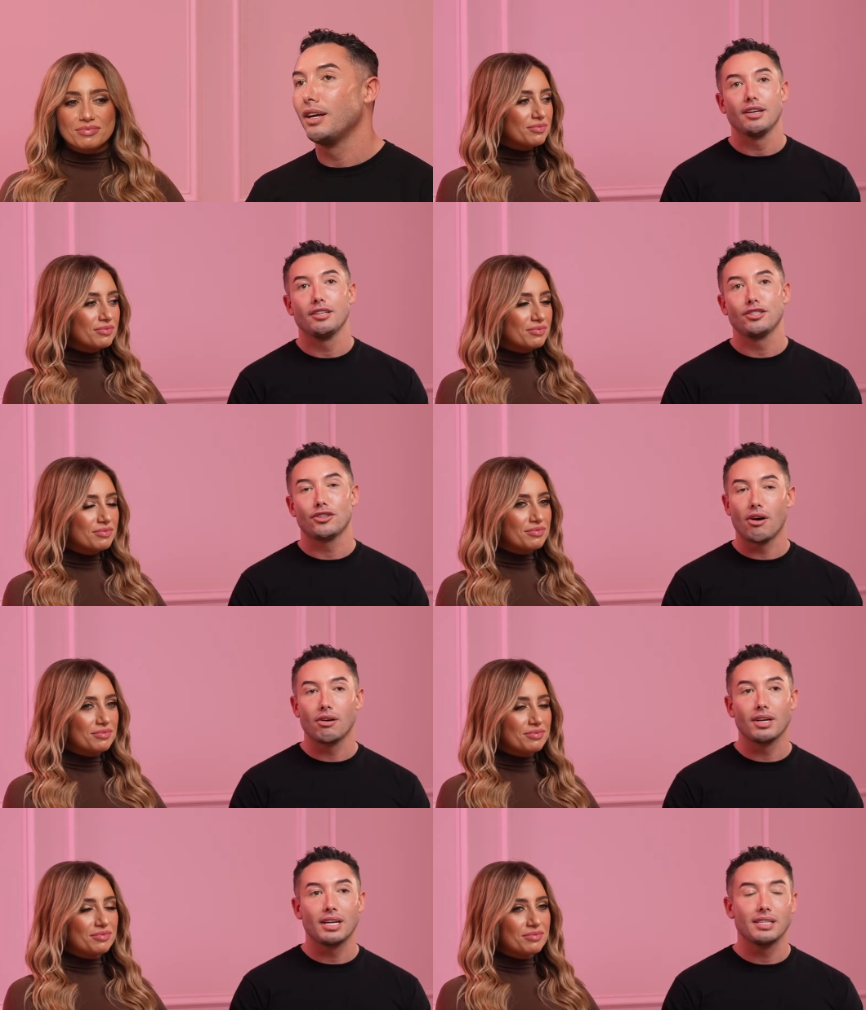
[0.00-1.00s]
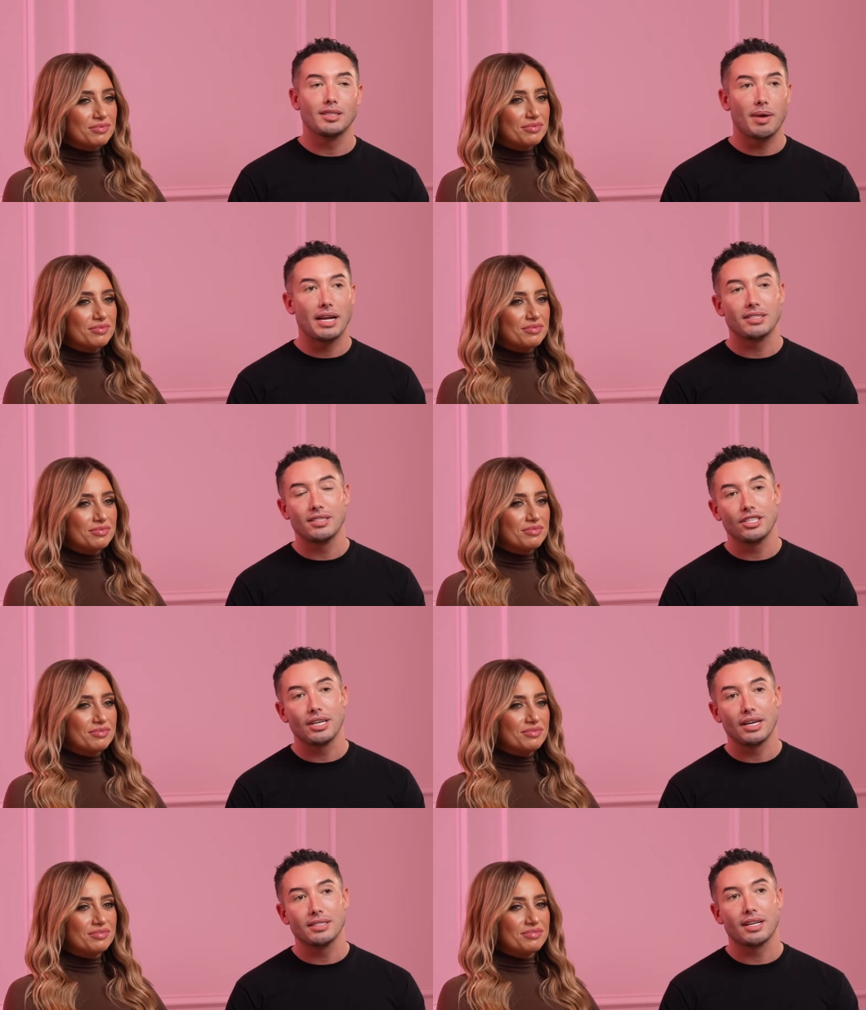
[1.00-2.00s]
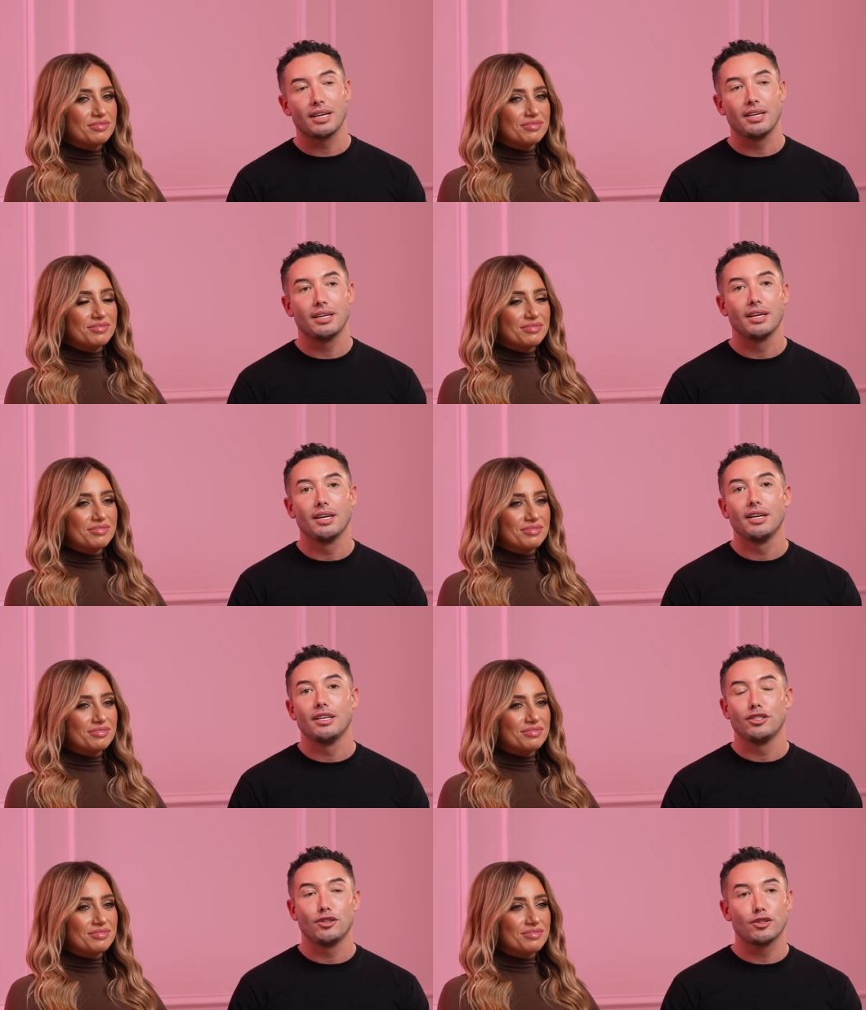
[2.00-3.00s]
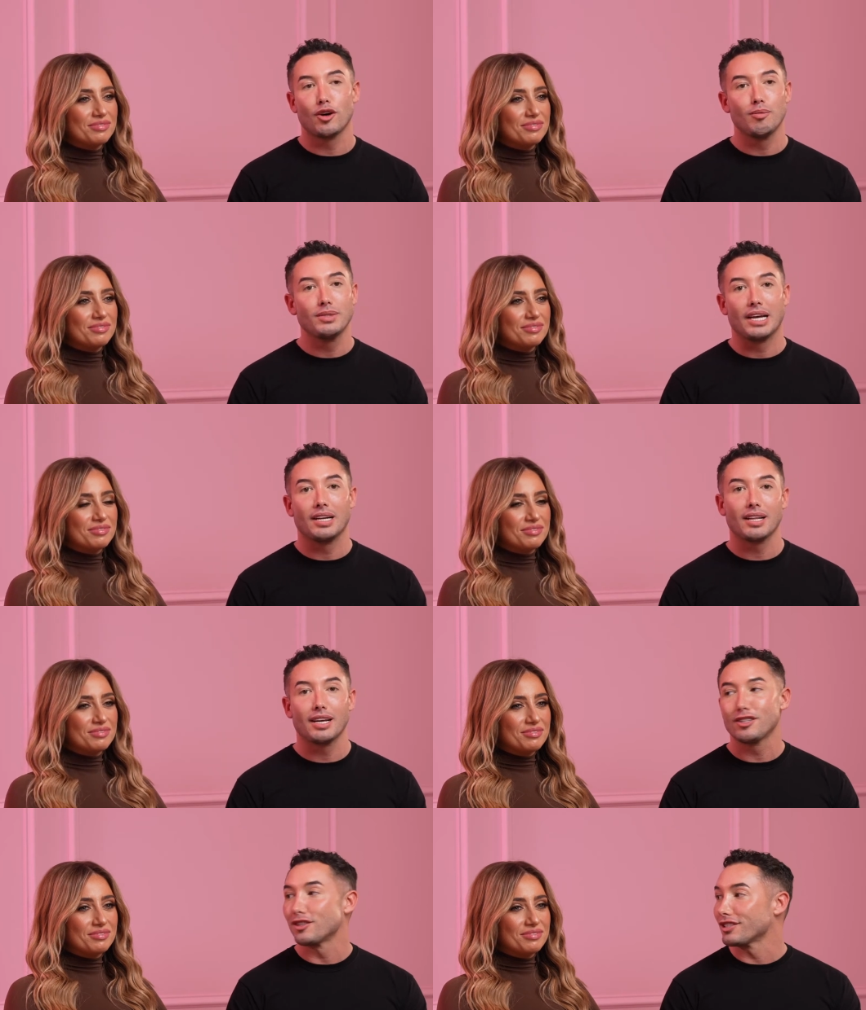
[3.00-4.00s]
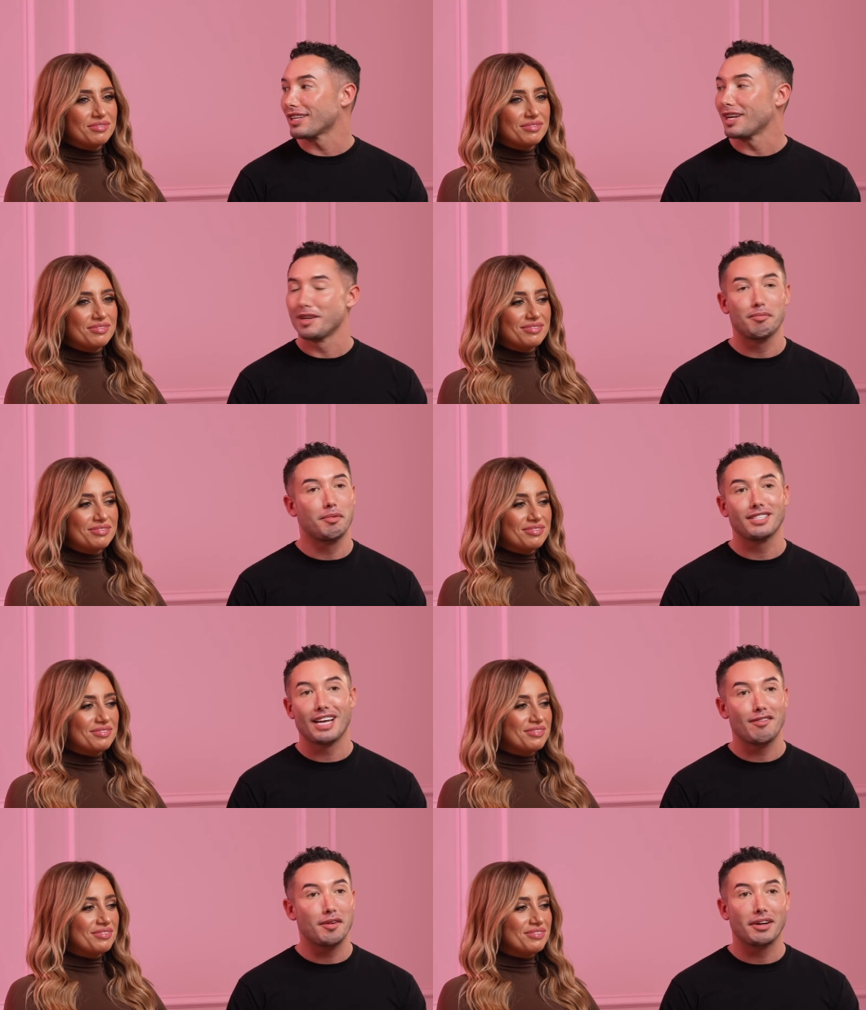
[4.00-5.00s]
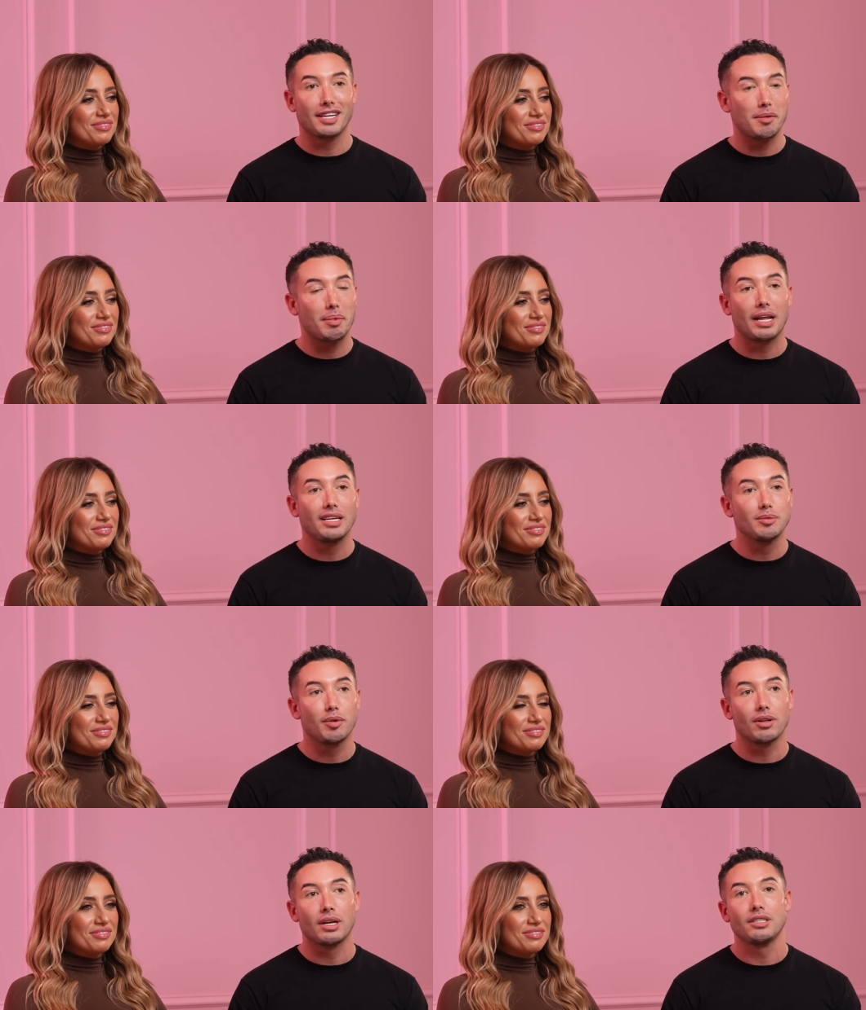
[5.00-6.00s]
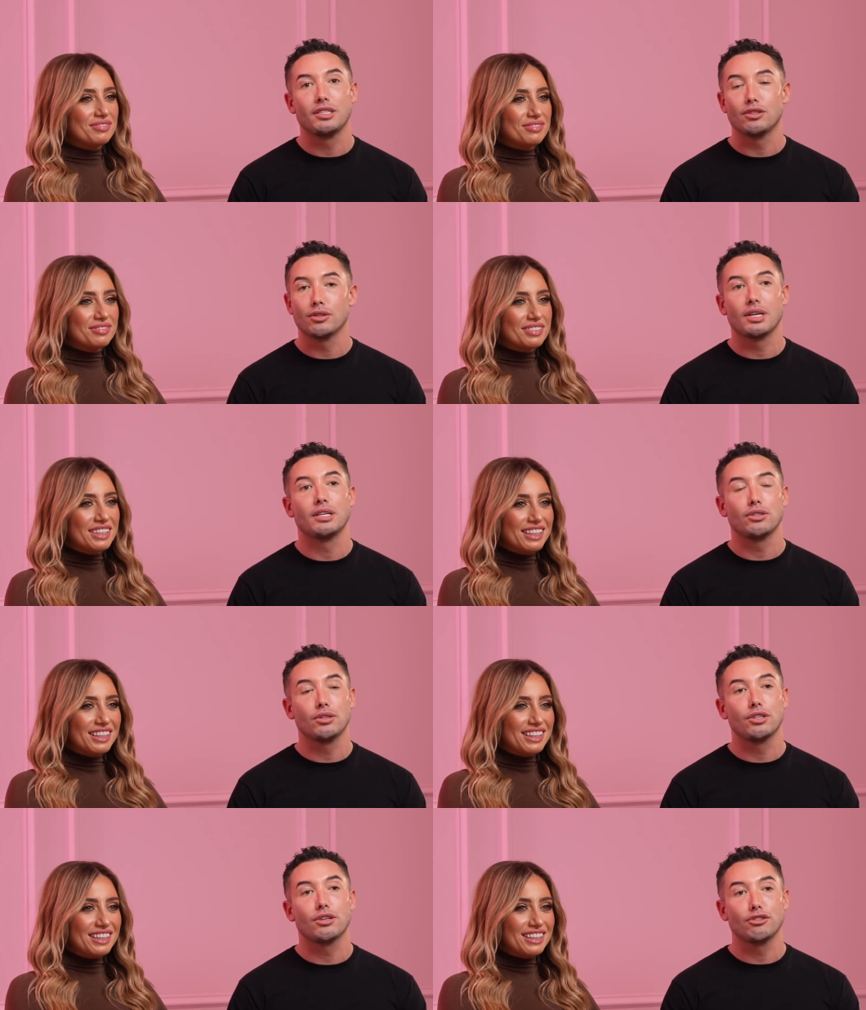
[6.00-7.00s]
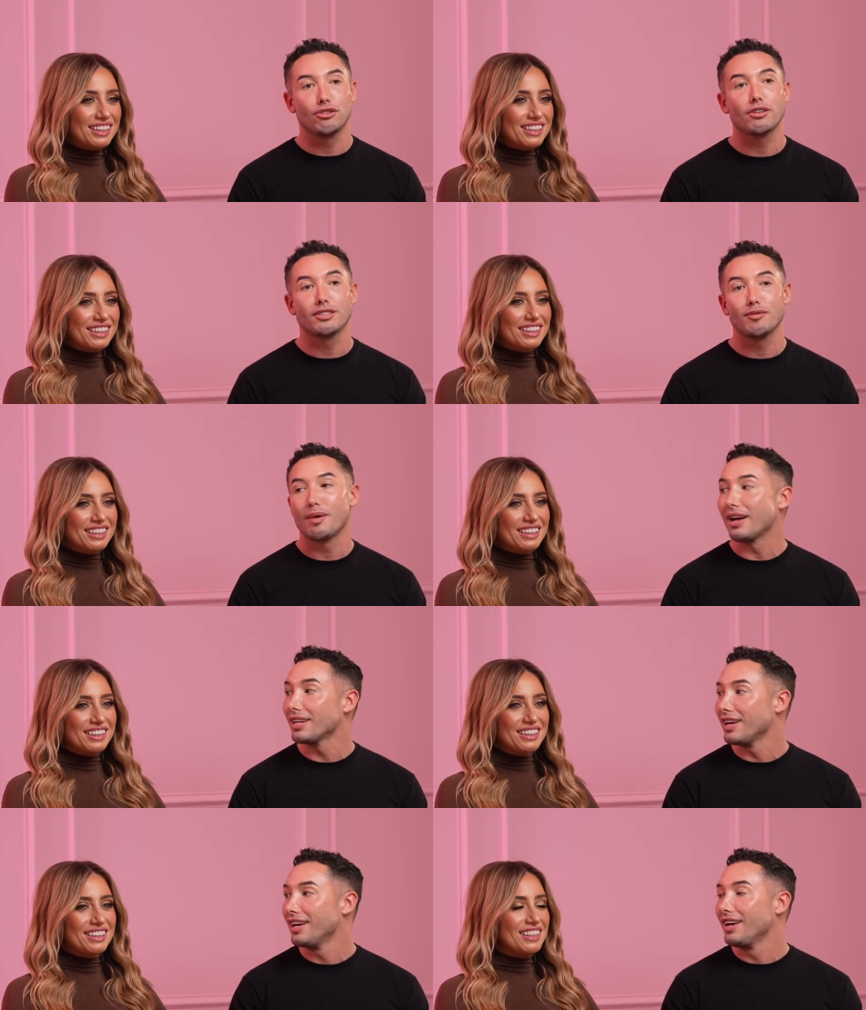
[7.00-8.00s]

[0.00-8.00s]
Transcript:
Speaker 1: strong and independent she is, like she just comes in and like just like puts everyone in the place, but like she does it in such a constructive way.